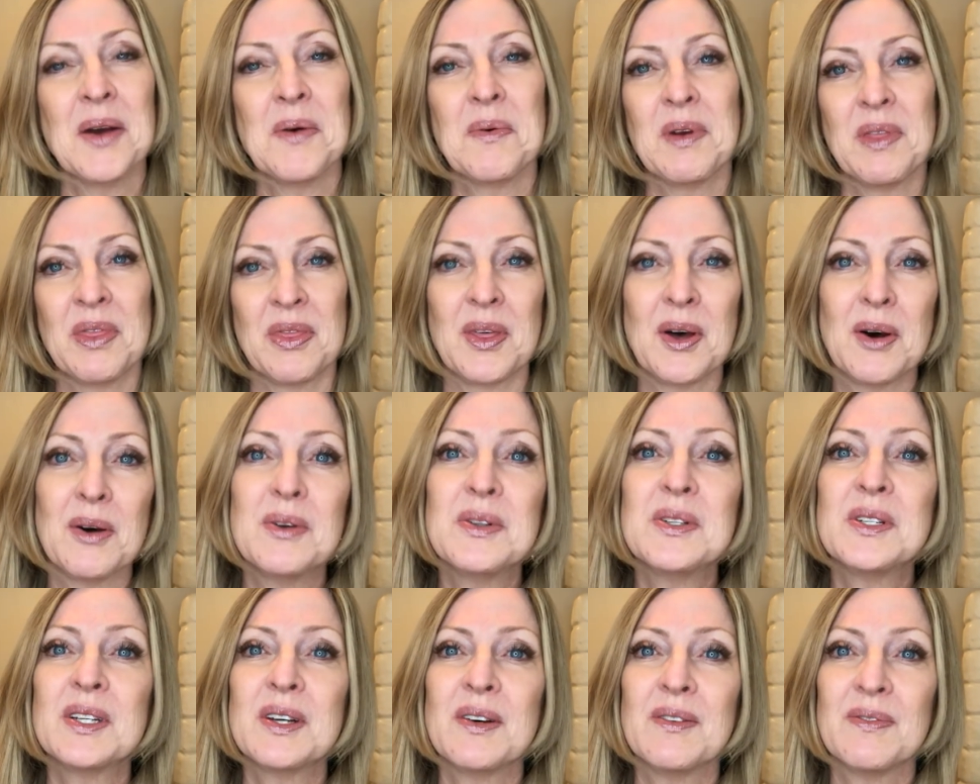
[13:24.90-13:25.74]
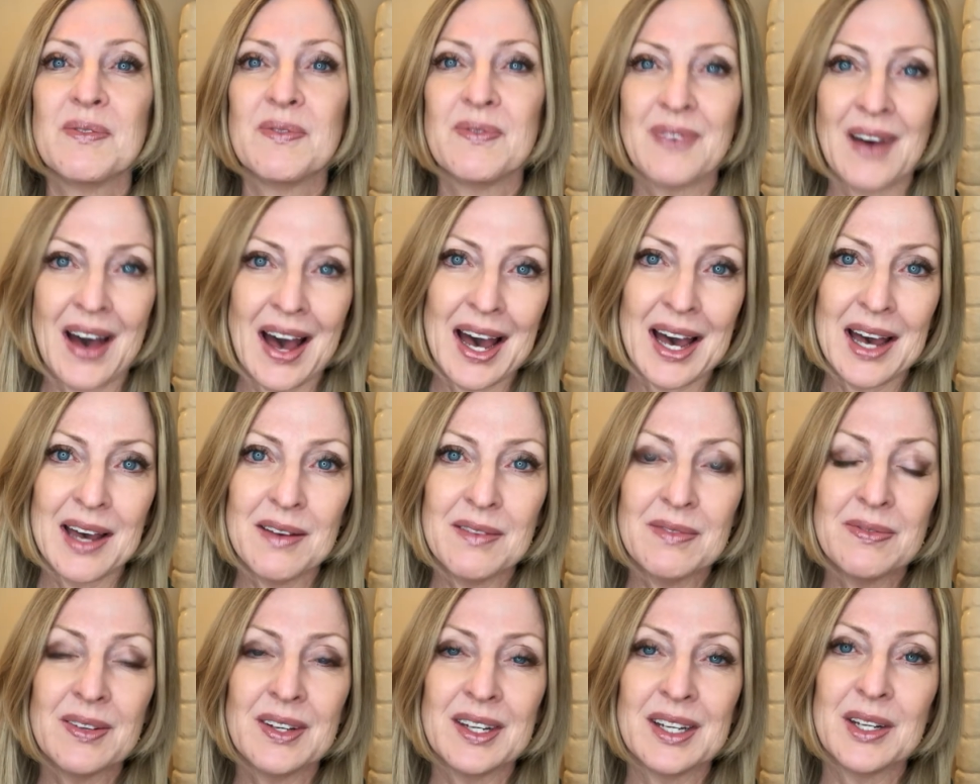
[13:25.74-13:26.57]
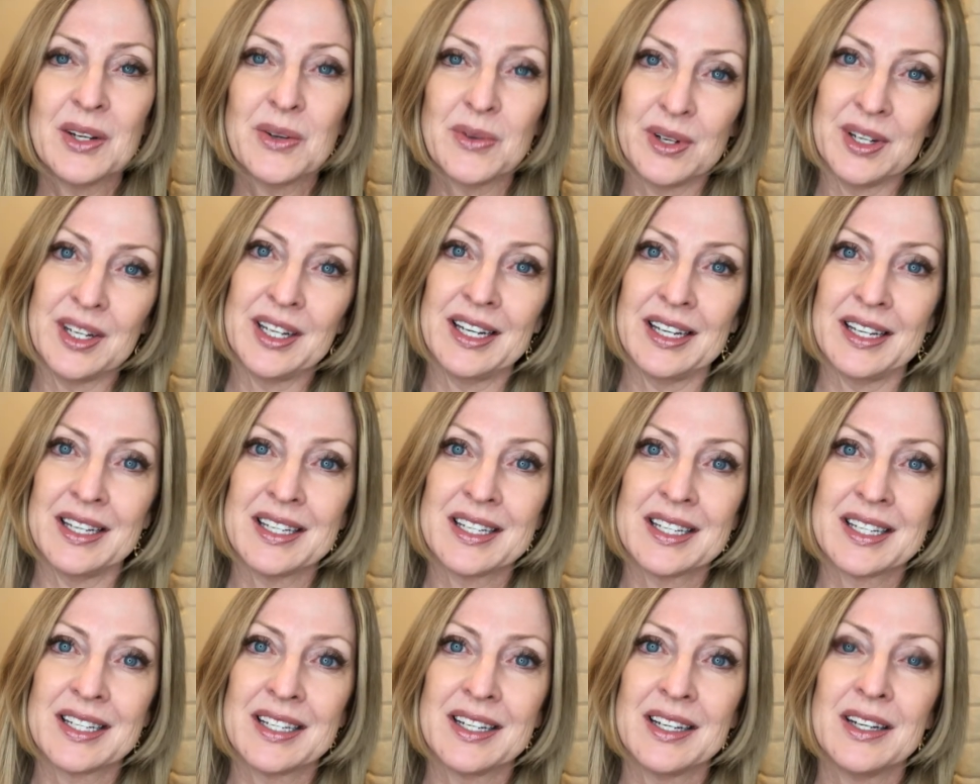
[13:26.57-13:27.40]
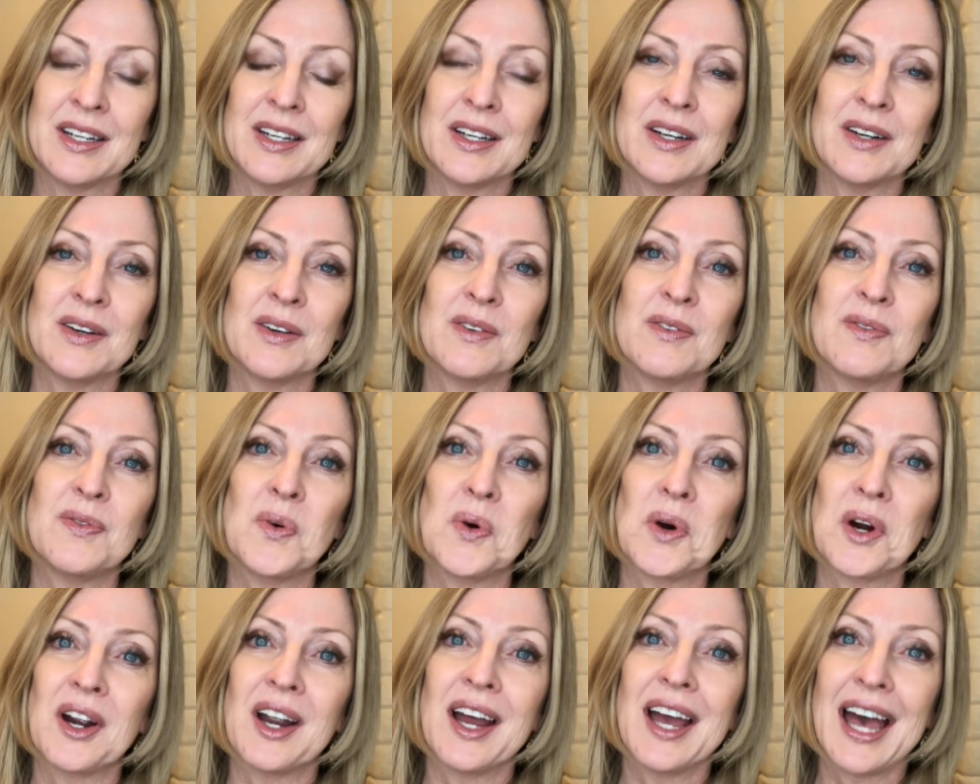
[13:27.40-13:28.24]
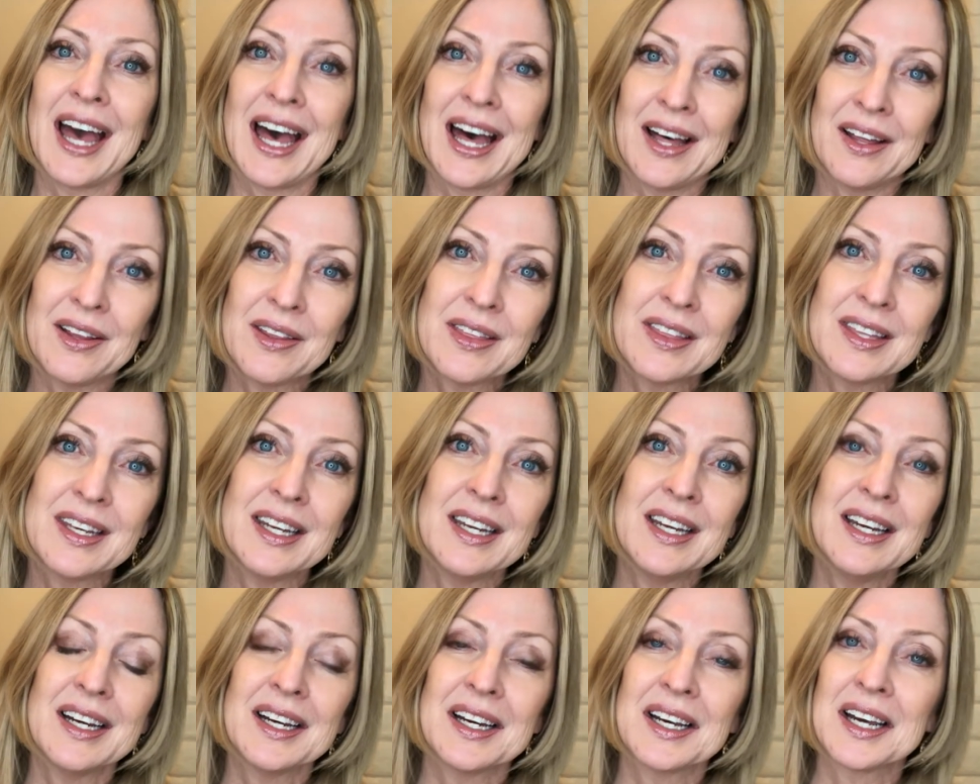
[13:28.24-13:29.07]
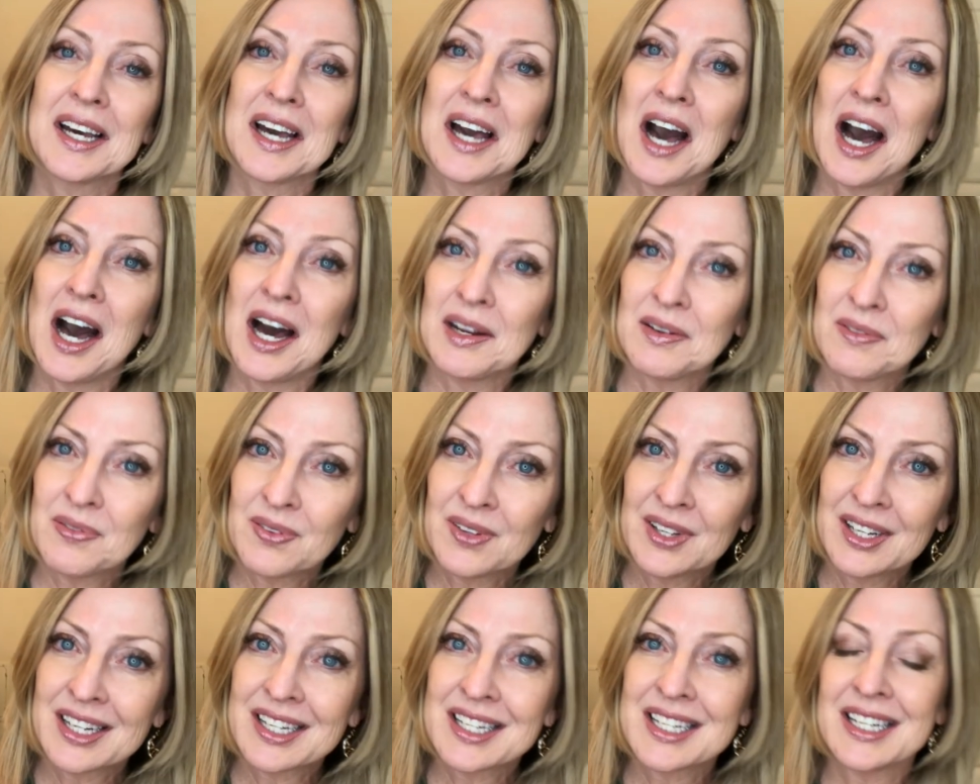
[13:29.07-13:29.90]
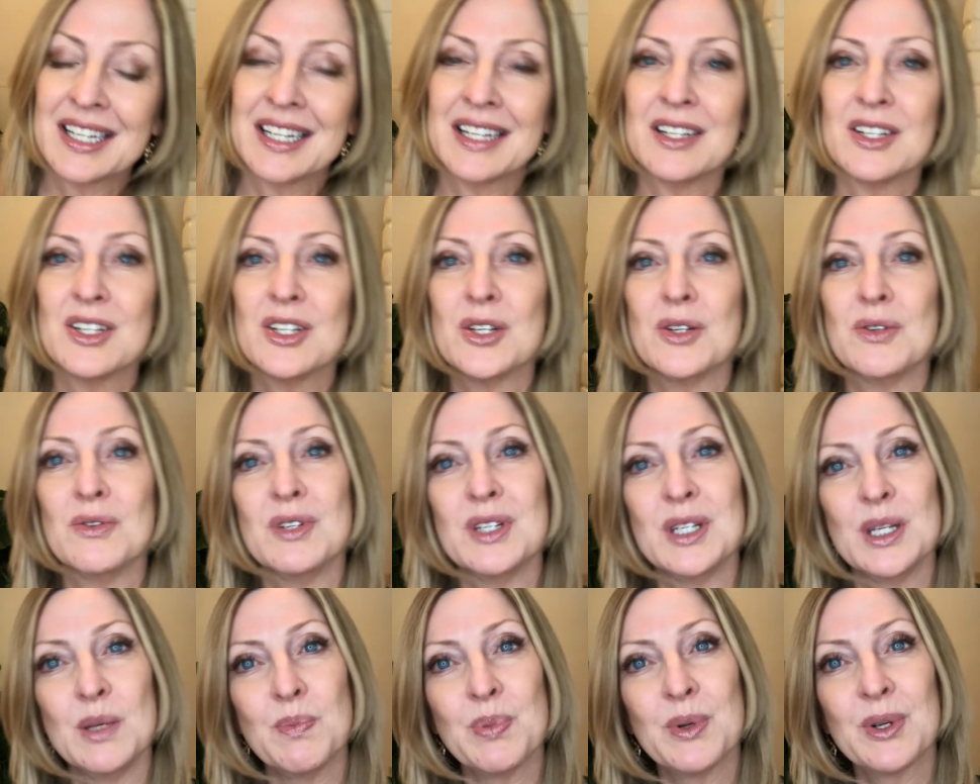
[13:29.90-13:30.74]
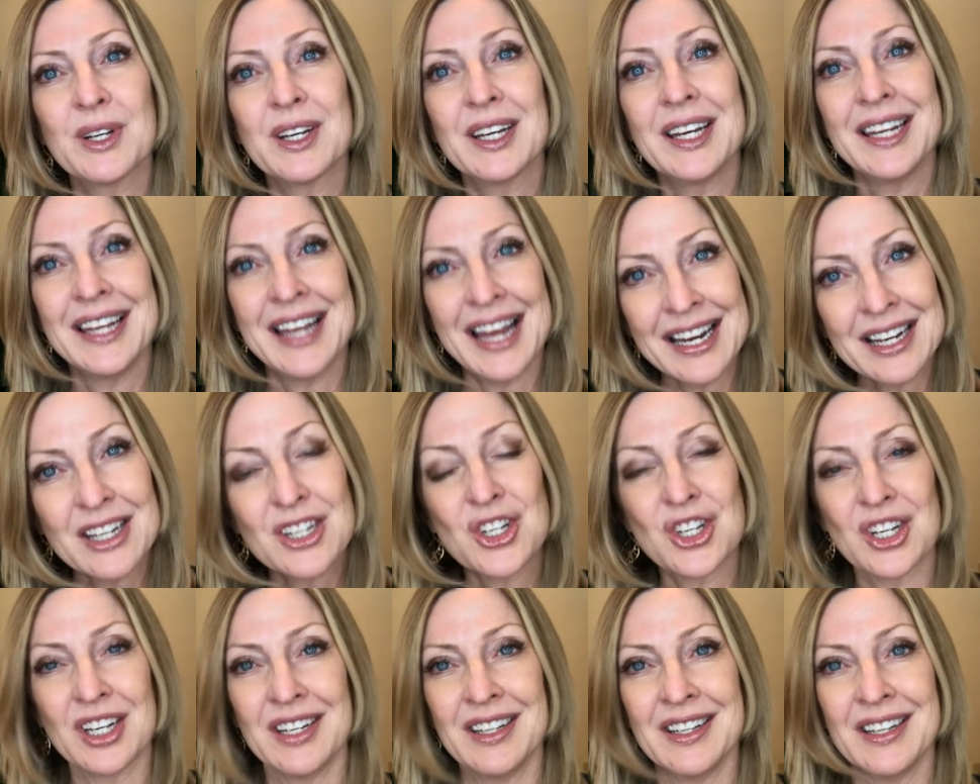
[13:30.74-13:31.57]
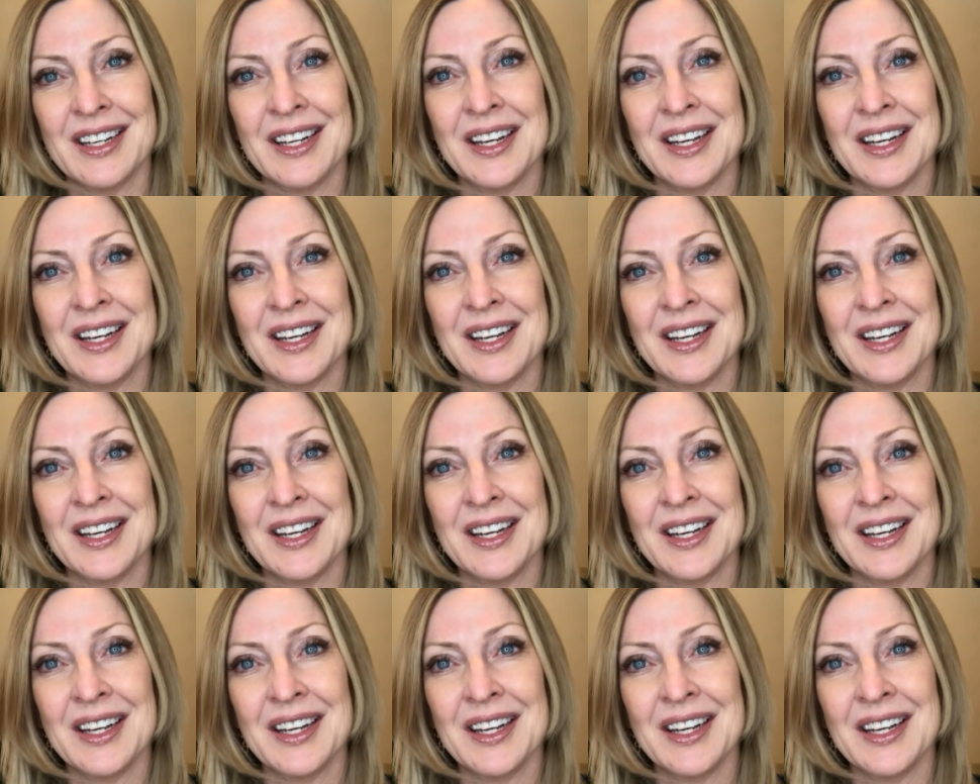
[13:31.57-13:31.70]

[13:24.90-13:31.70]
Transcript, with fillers: With those five ingredients for healthy conflict into deeper connection,